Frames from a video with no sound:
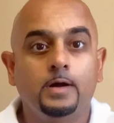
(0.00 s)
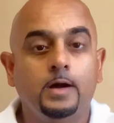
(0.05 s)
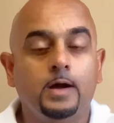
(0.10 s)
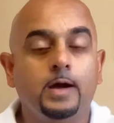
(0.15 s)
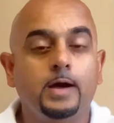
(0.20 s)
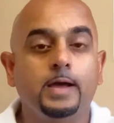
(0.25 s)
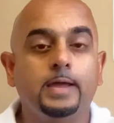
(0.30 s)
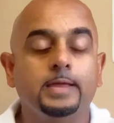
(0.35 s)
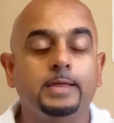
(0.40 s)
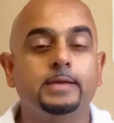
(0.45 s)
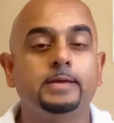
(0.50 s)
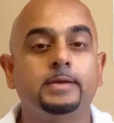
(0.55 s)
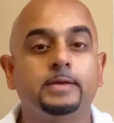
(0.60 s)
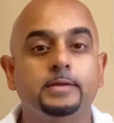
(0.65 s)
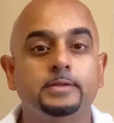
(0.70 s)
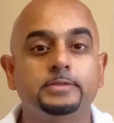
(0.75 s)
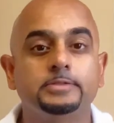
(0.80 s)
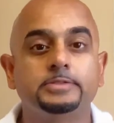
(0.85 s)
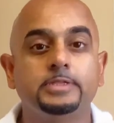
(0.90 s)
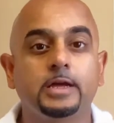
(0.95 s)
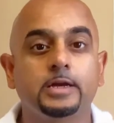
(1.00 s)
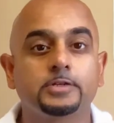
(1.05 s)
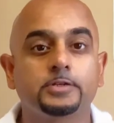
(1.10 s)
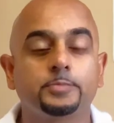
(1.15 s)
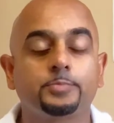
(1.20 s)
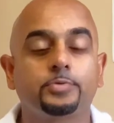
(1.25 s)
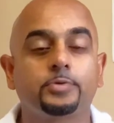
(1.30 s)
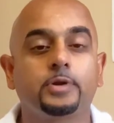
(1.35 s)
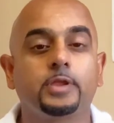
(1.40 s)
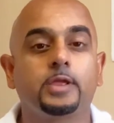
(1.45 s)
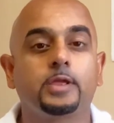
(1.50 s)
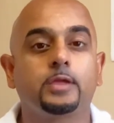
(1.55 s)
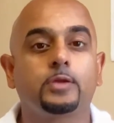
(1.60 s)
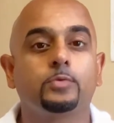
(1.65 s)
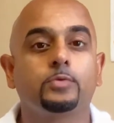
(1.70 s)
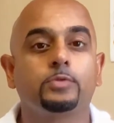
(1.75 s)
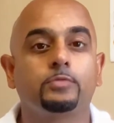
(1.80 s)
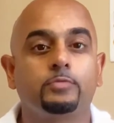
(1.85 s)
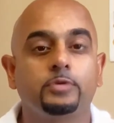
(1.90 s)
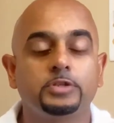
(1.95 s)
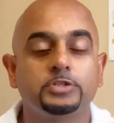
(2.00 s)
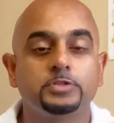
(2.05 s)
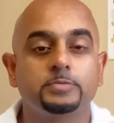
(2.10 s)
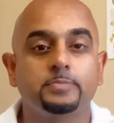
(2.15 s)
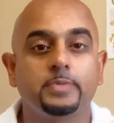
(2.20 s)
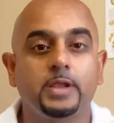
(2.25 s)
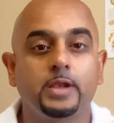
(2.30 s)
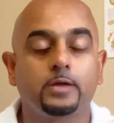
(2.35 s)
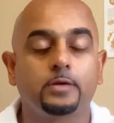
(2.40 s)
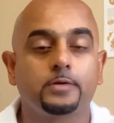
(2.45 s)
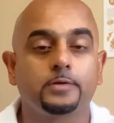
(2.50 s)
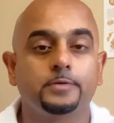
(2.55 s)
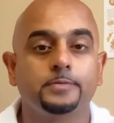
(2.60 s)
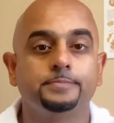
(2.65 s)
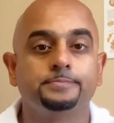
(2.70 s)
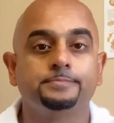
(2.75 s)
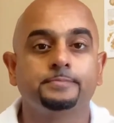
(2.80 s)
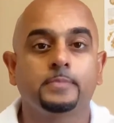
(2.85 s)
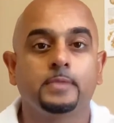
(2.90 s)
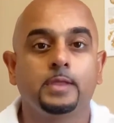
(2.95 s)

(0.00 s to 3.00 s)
Hi, it's Dr. Parikh with Region Medical,